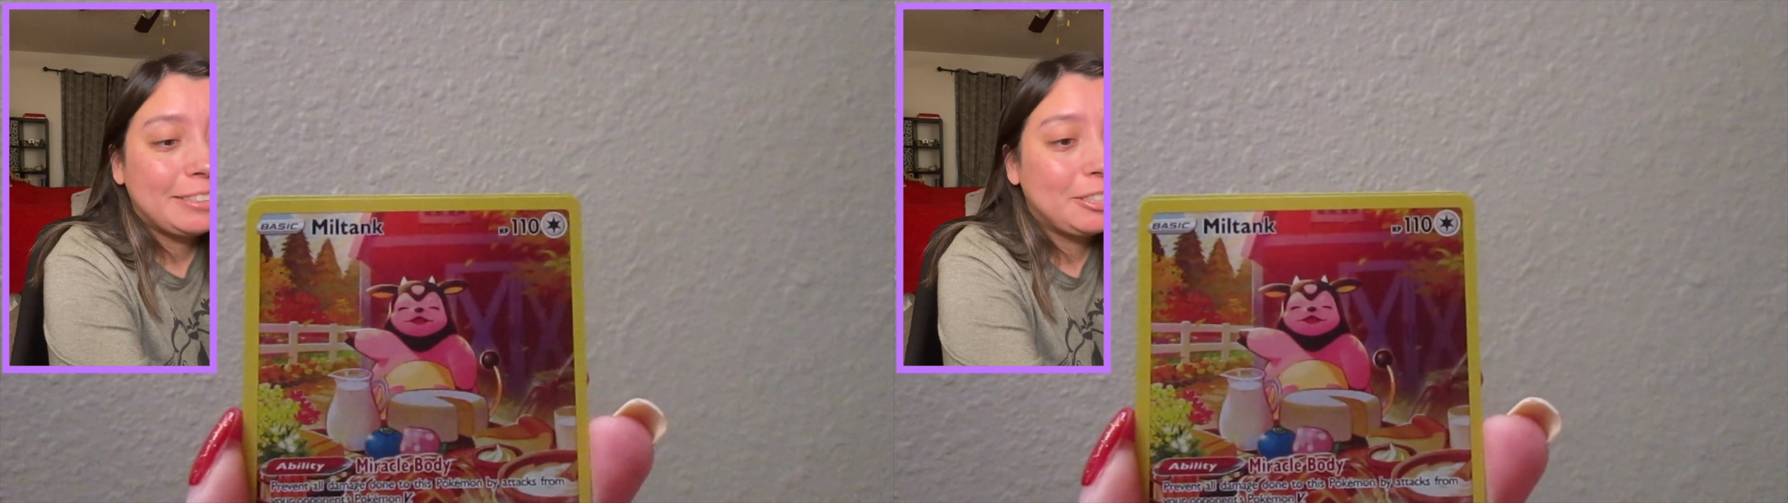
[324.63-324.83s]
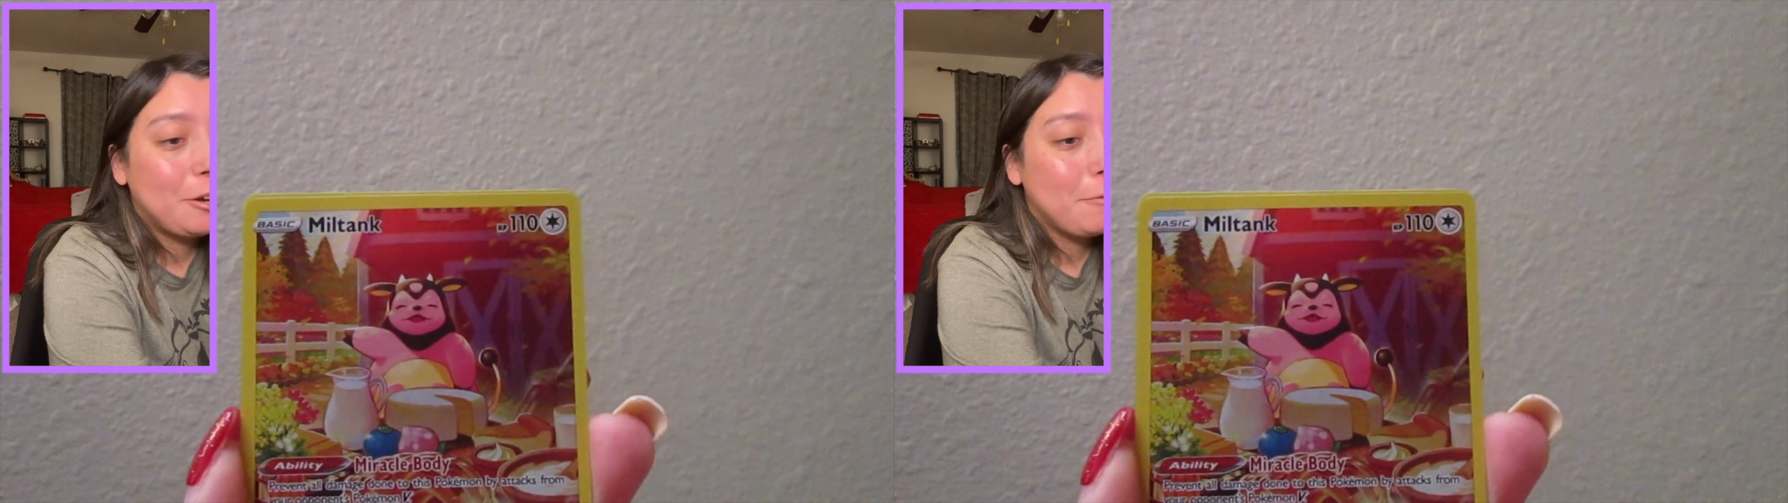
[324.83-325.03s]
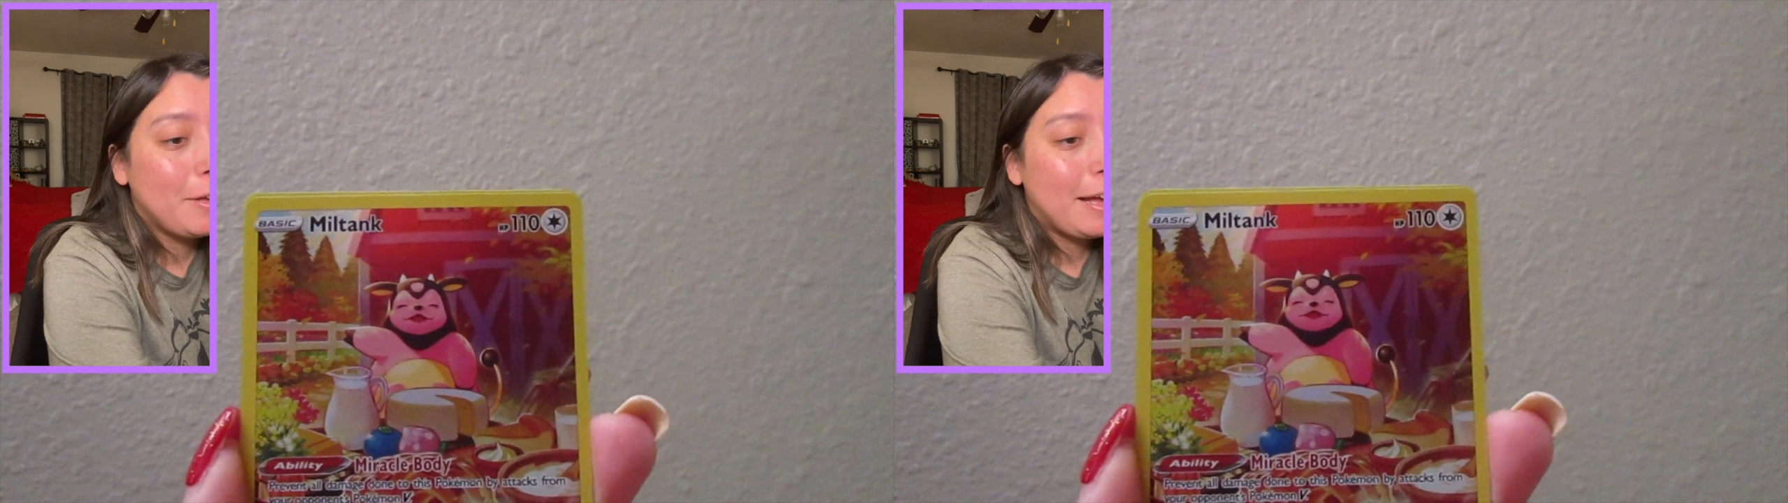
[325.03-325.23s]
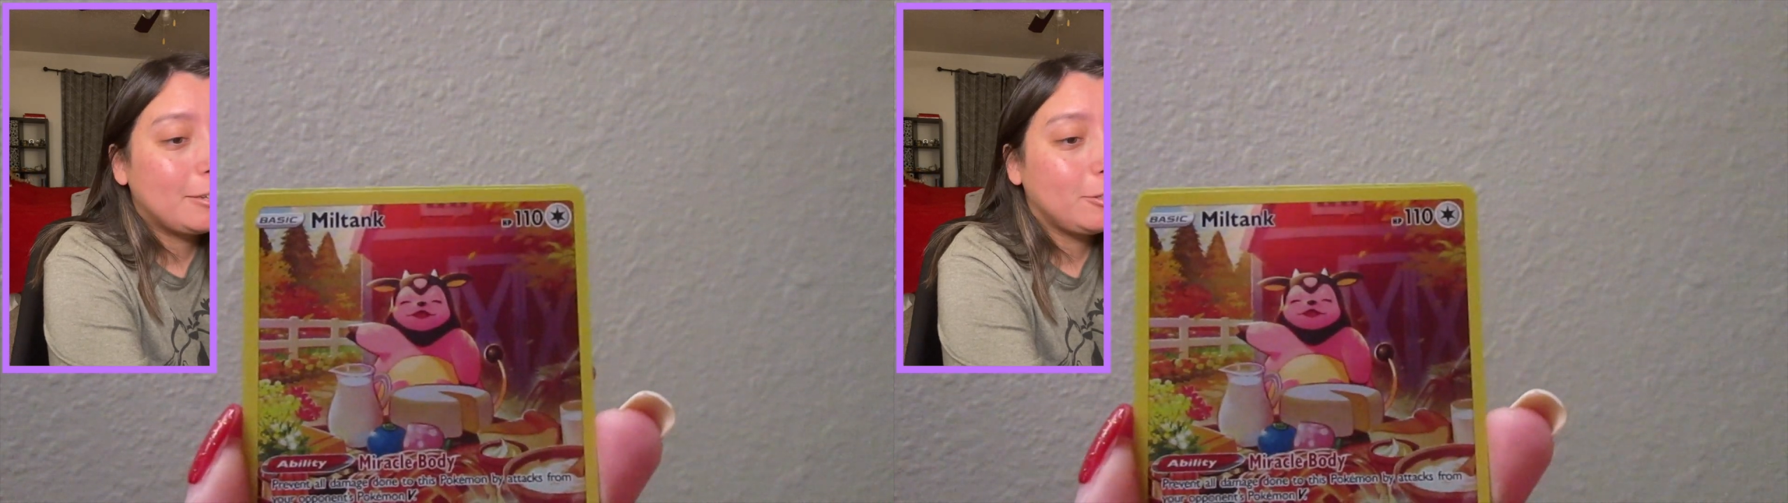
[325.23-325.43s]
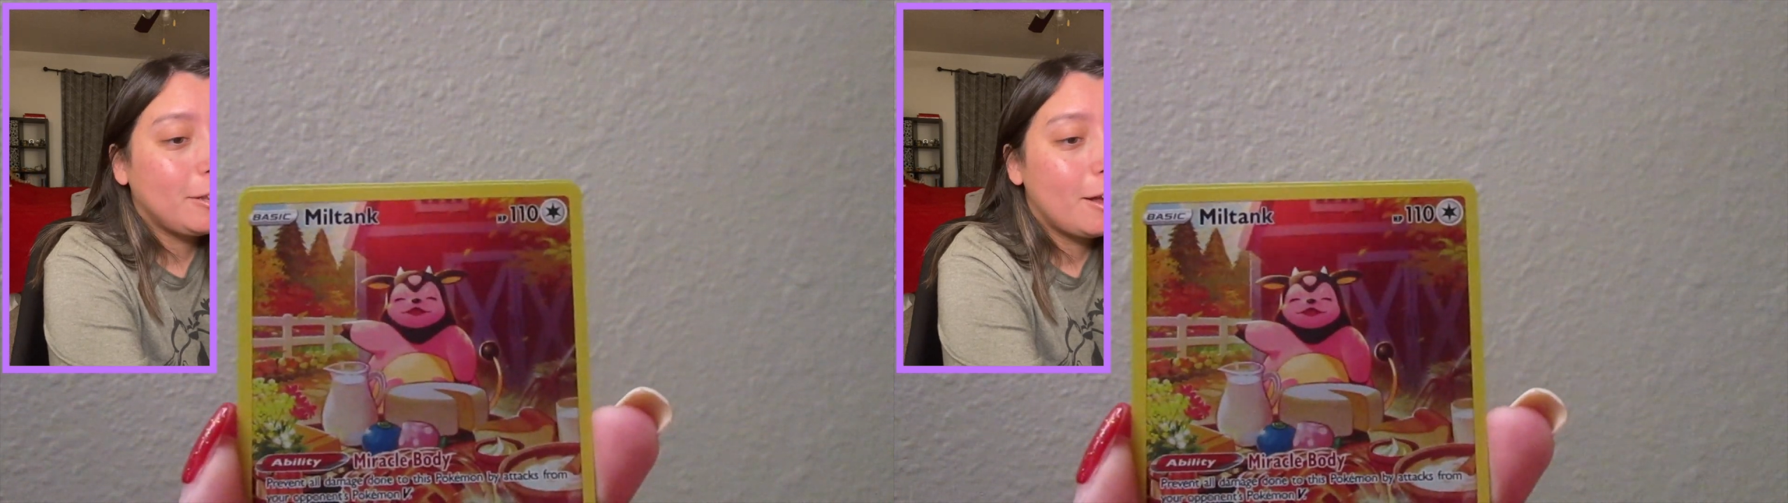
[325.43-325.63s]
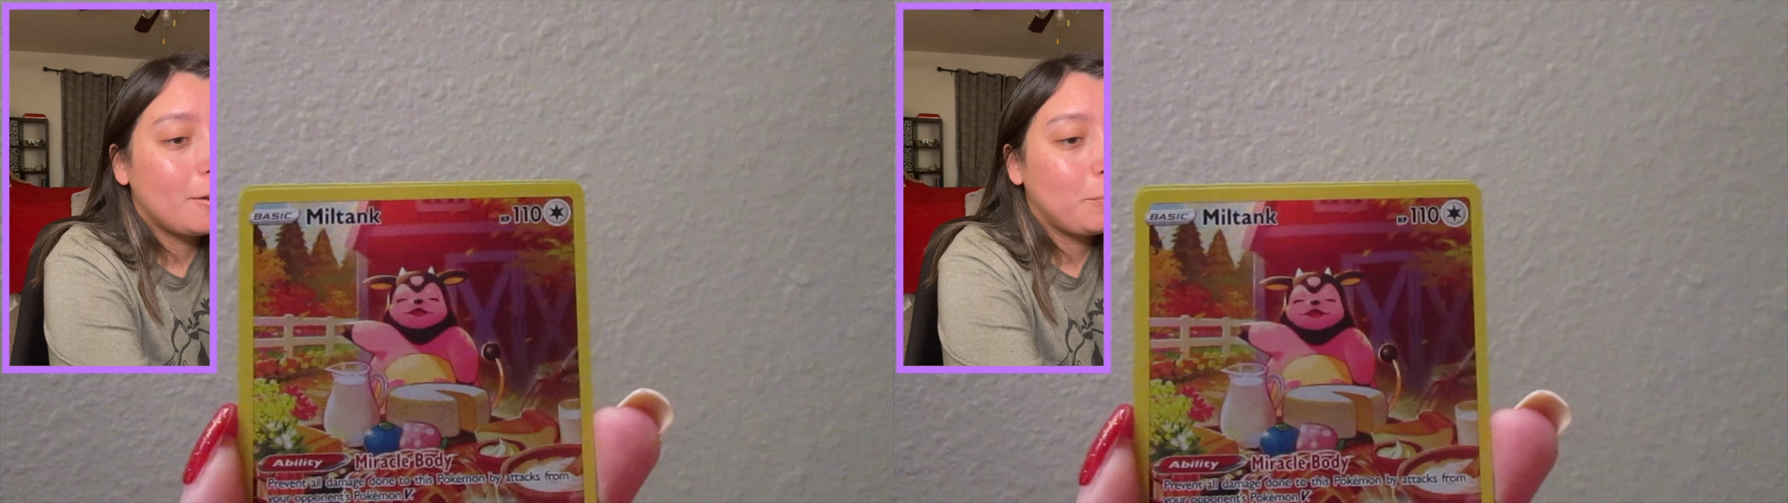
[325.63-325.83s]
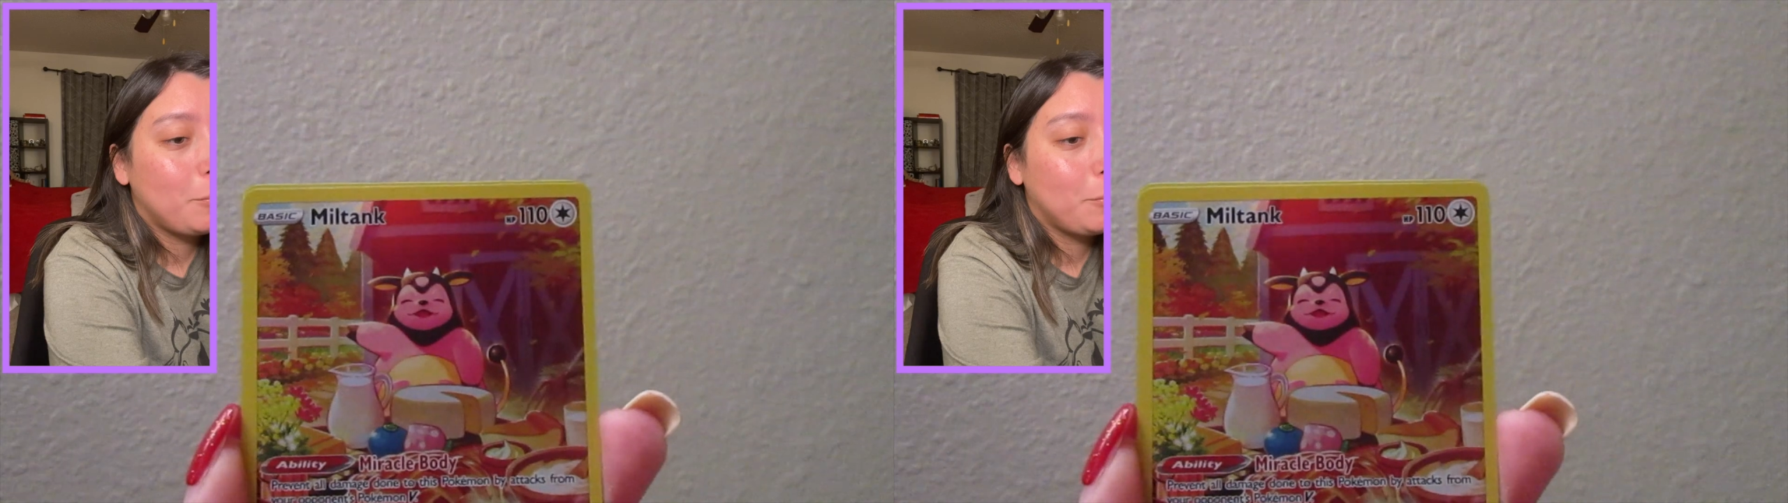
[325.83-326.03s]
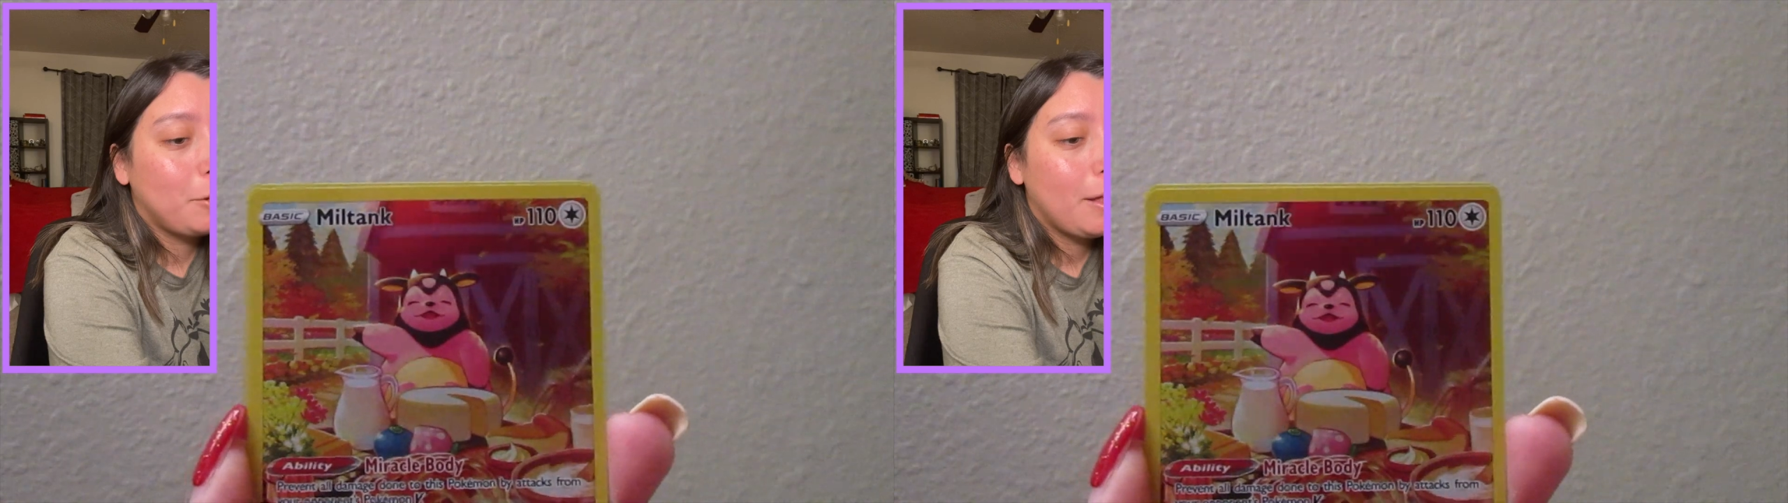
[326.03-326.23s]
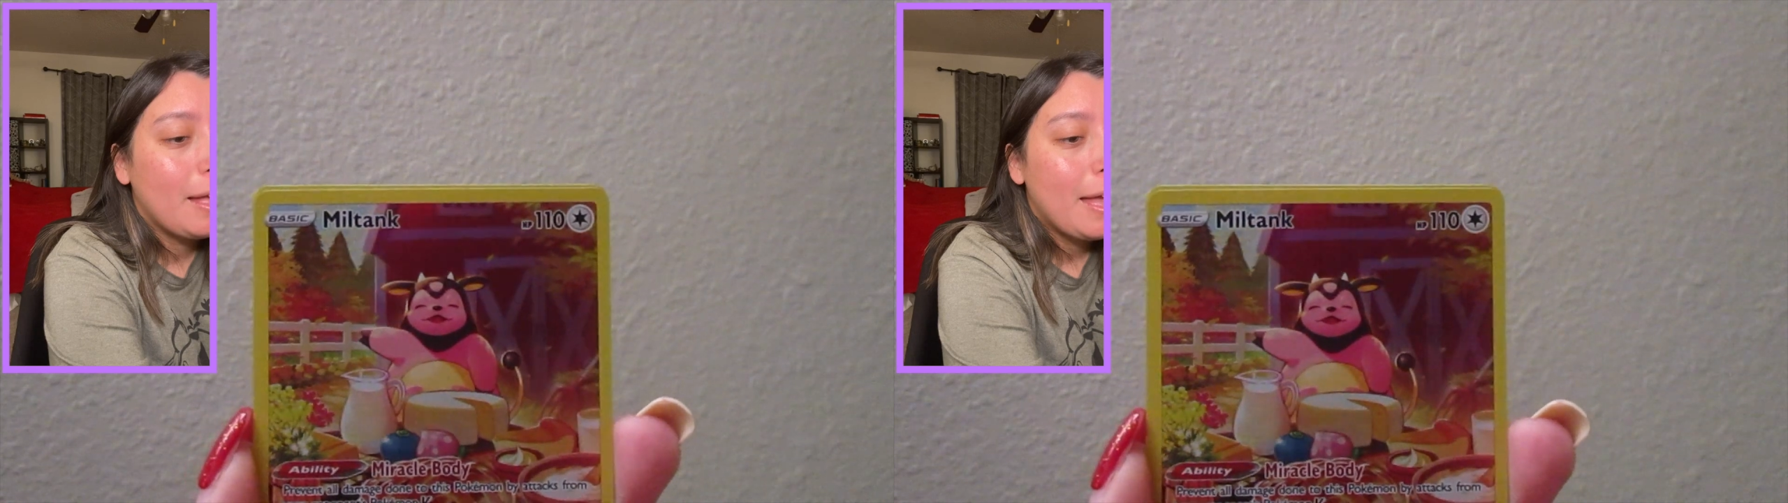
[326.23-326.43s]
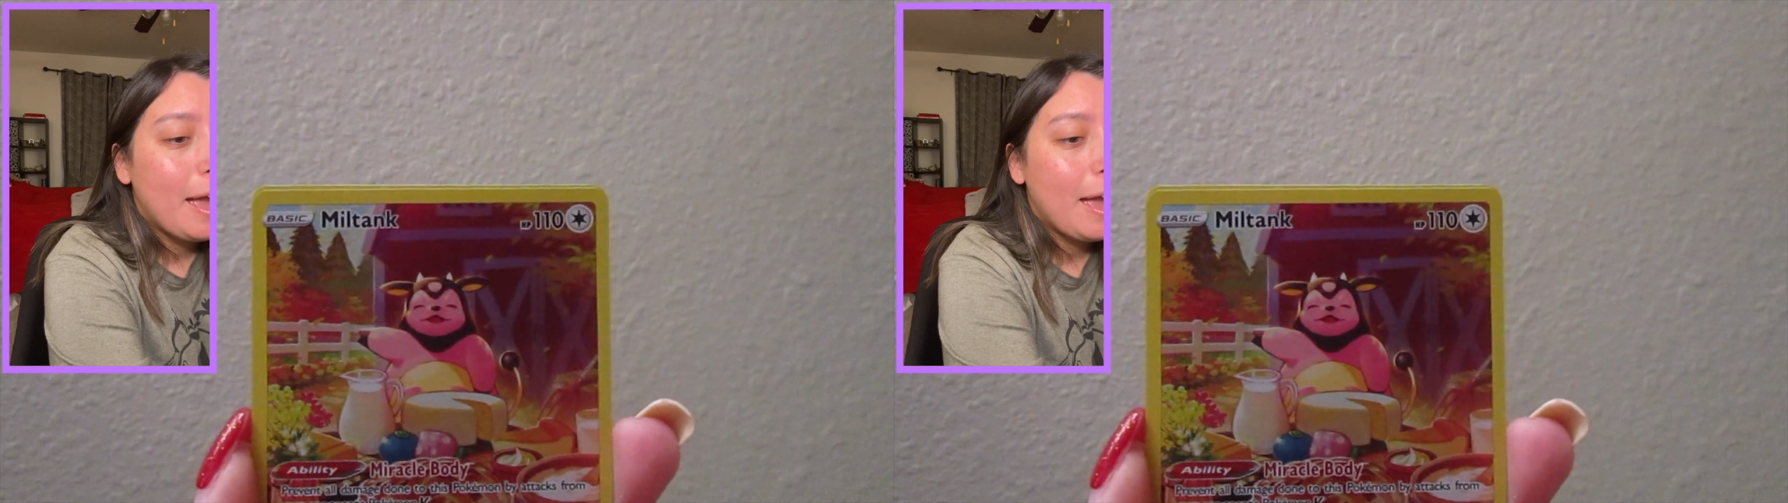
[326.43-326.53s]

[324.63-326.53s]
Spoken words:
So we actually got a pool,